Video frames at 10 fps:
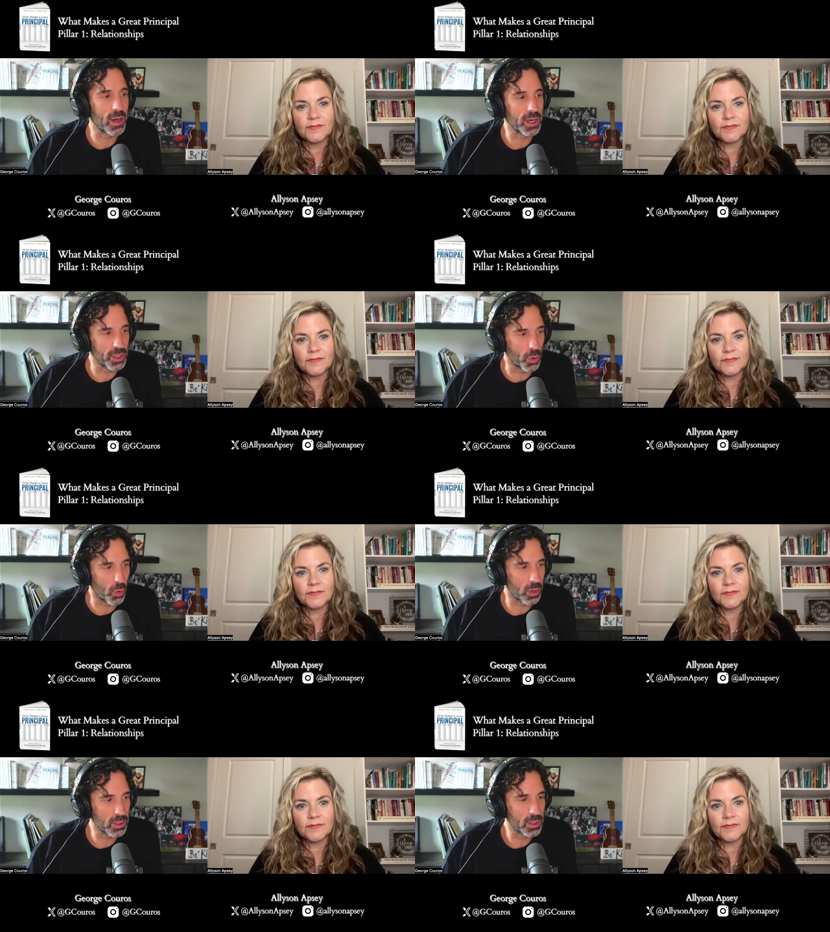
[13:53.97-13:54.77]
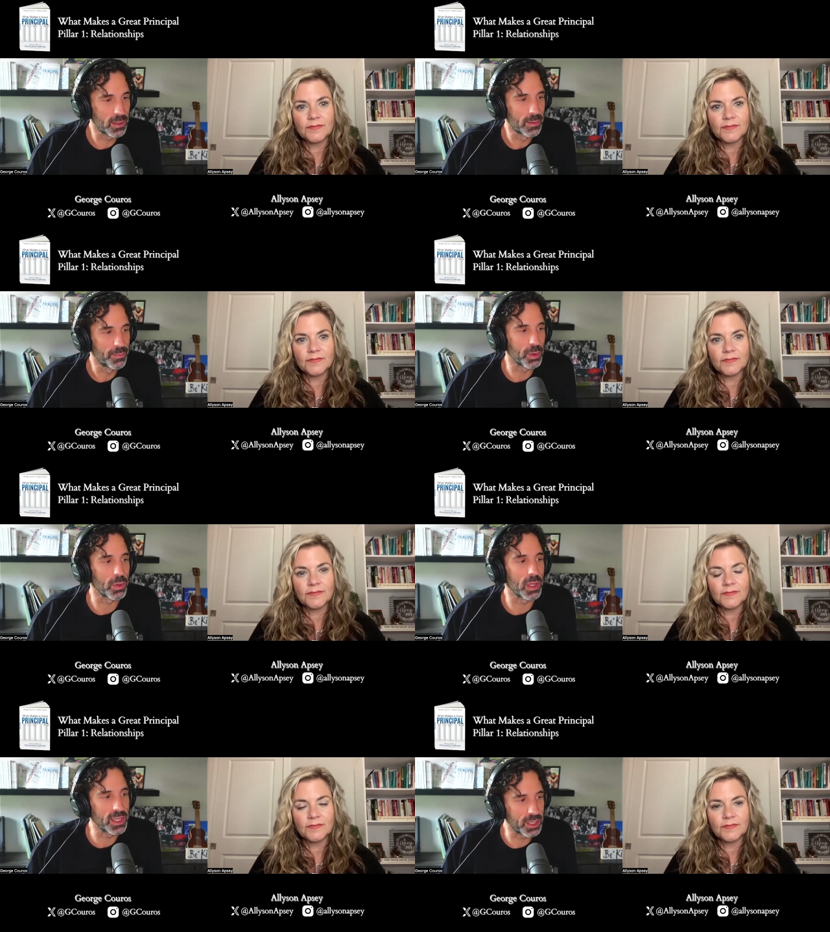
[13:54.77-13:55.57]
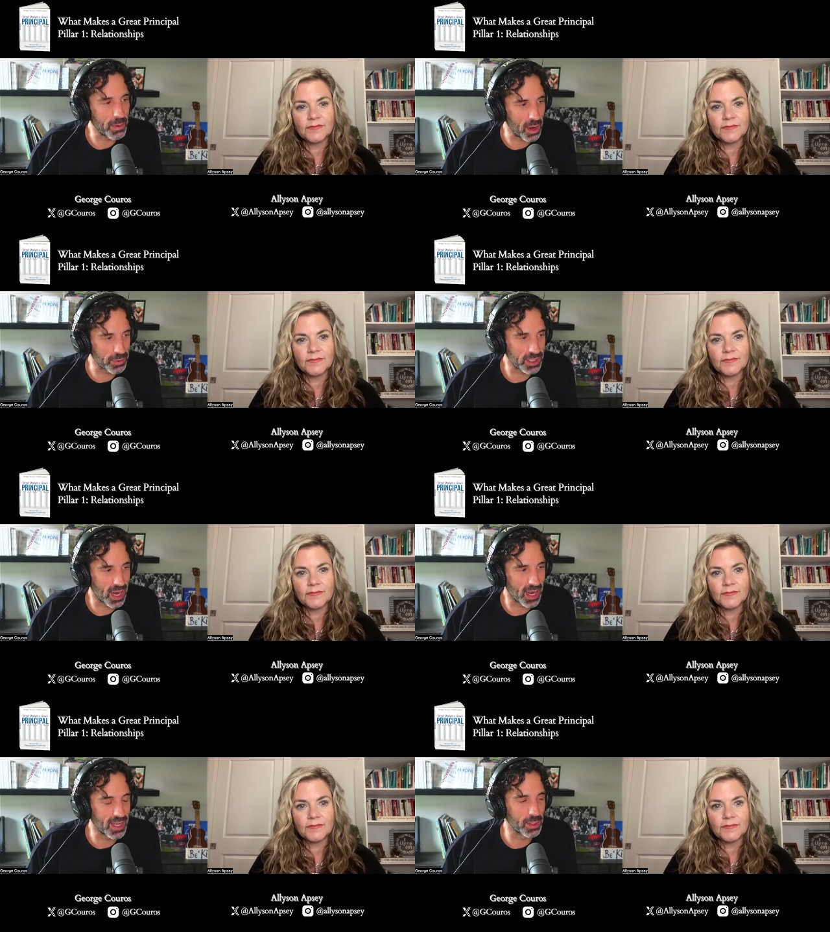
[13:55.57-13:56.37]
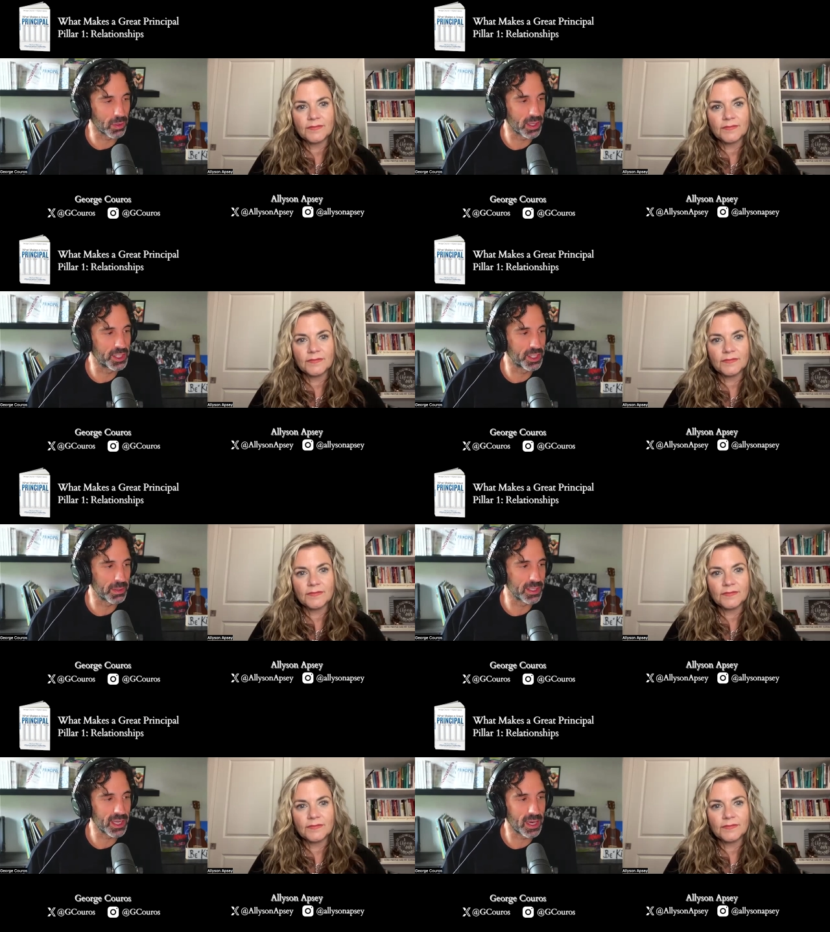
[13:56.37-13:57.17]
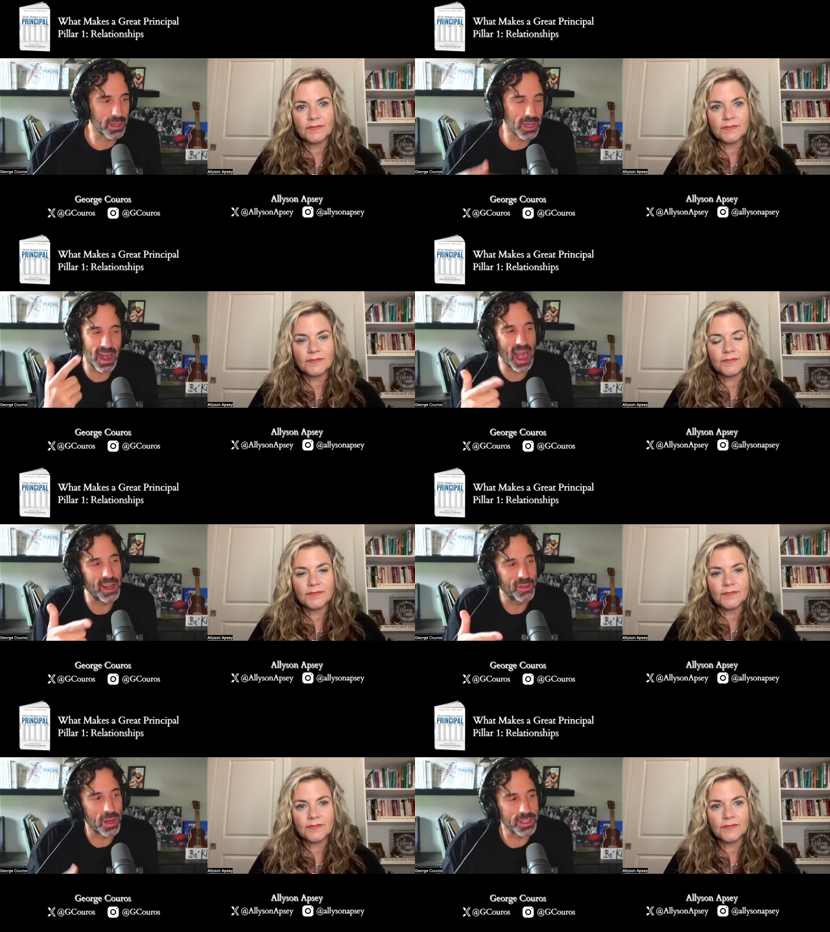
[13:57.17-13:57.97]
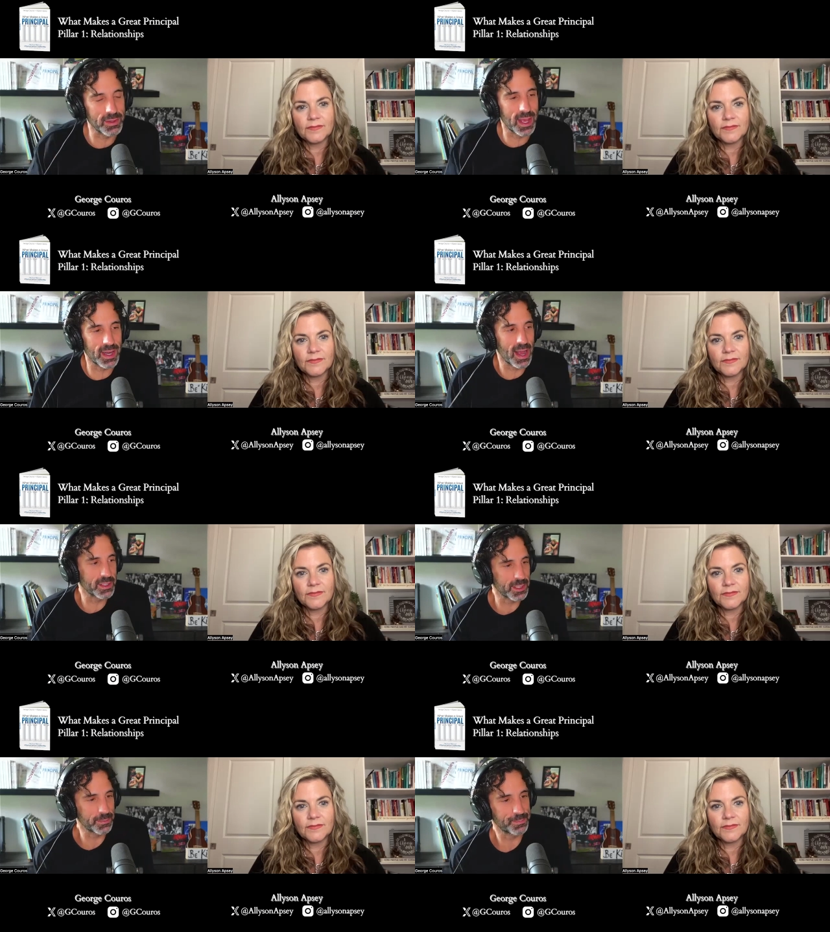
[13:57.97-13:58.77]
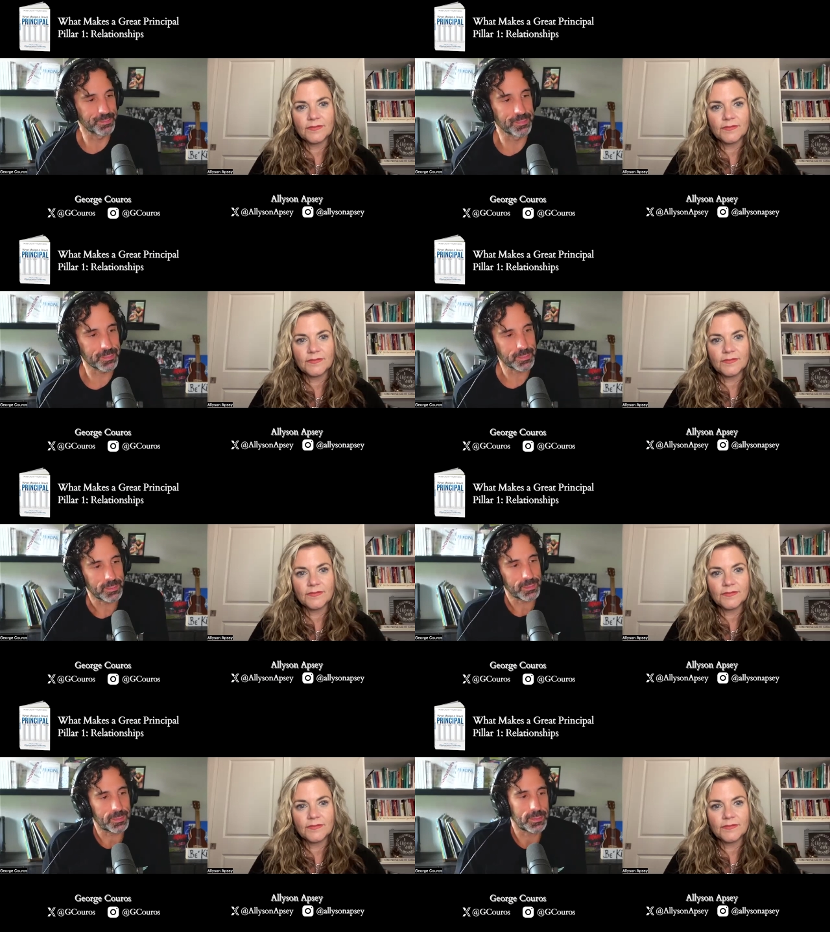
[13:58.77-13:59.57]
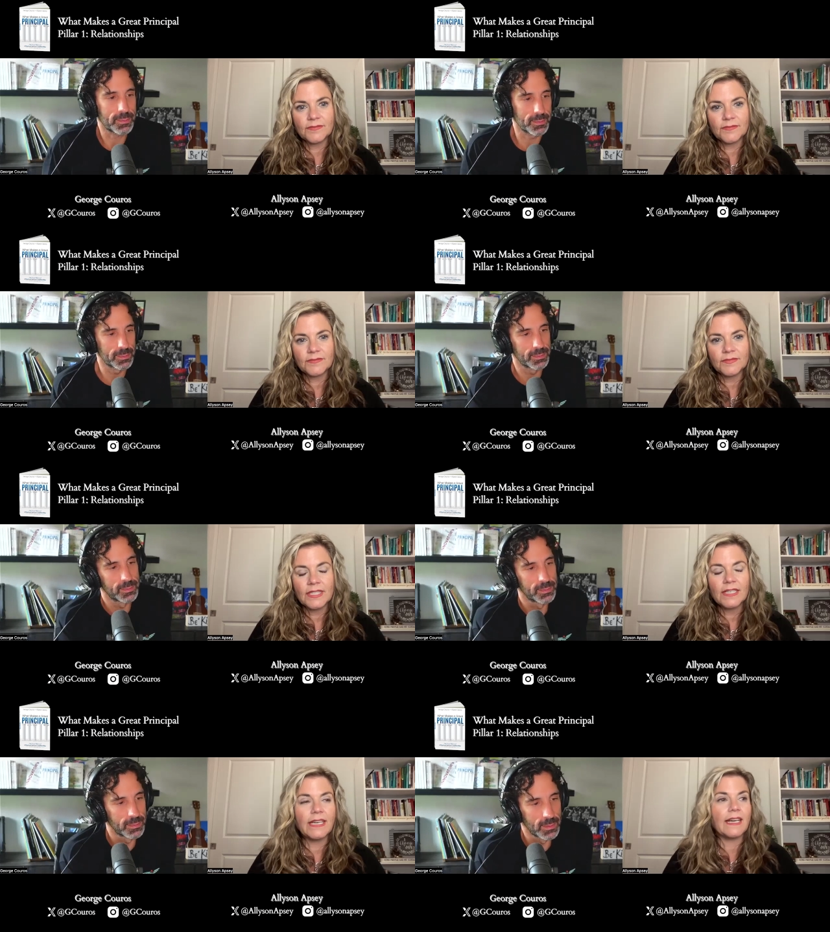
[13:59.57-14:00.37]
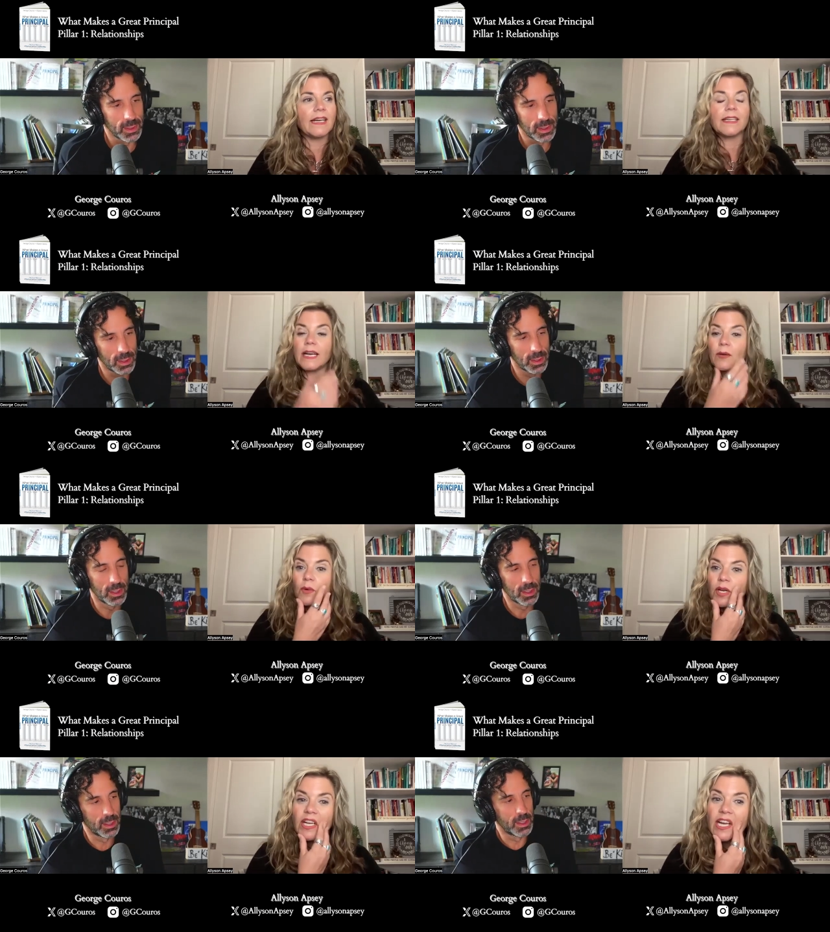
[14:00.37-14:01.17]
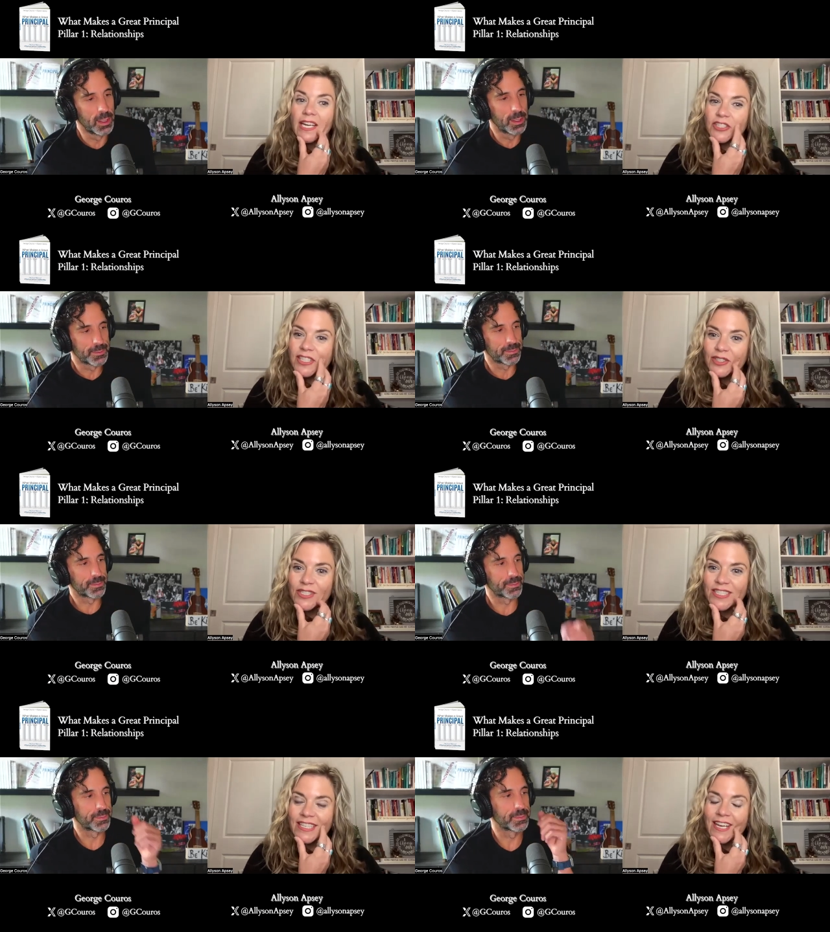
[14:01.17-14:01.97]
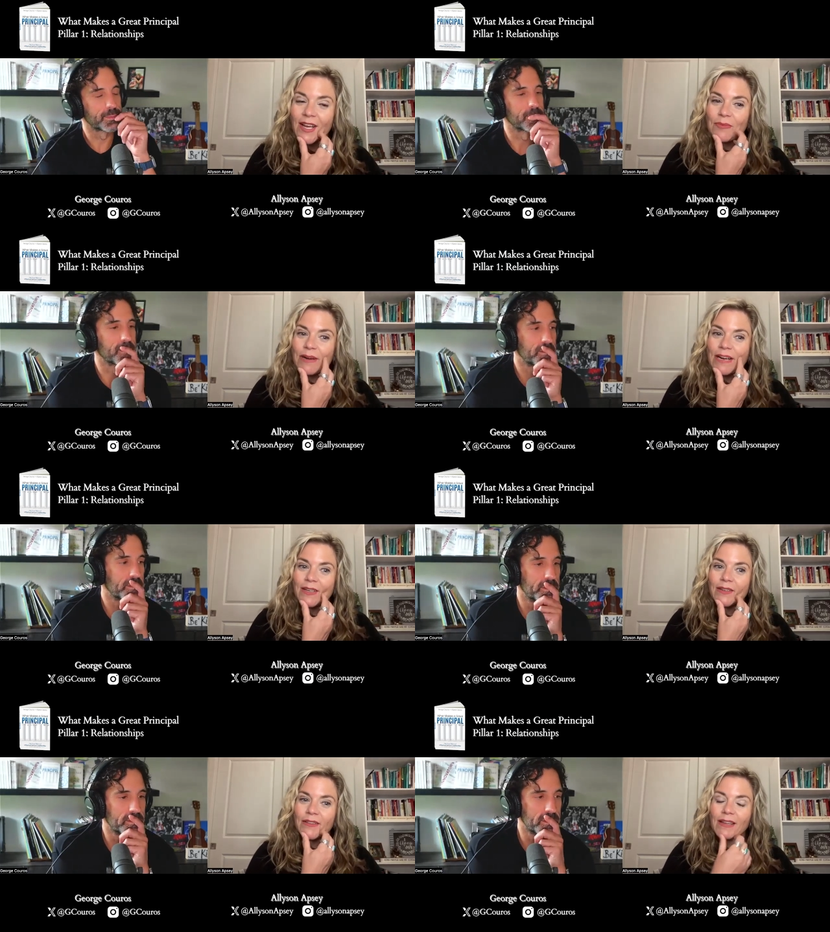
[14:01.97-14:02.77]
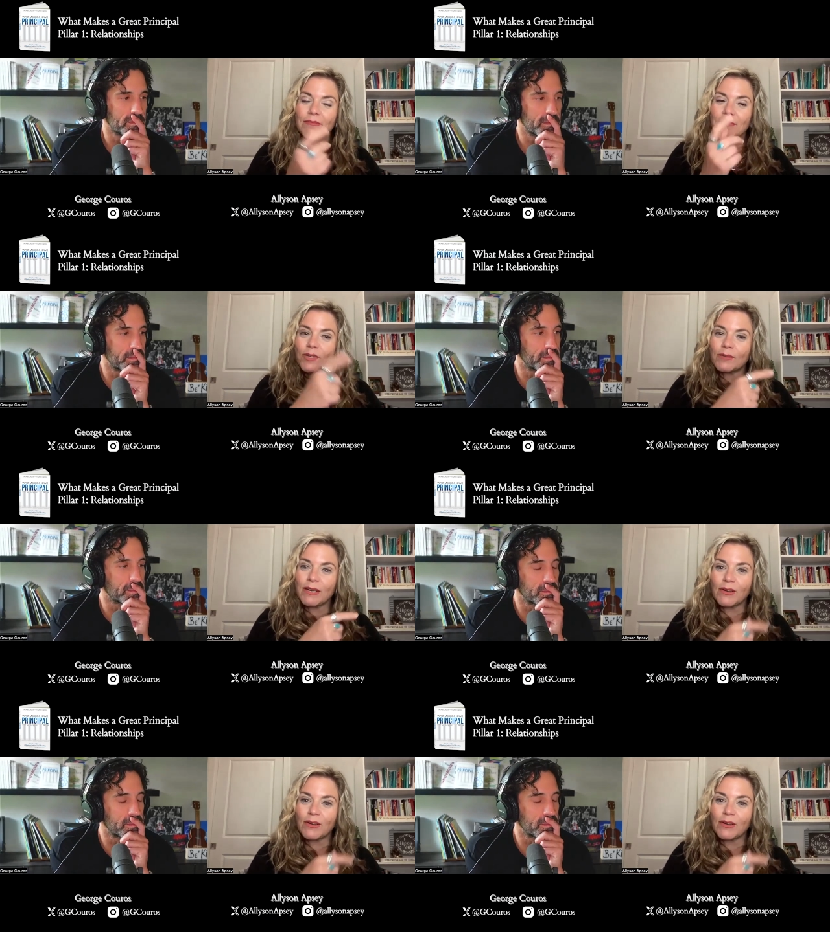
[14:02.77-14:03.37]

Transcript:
Speaker 1: ignore the relationship outside and the relationship inside. Any thoughts on that, Allyson?
Speaker 2: Yeah, yeah. Actually, interesting. My one of my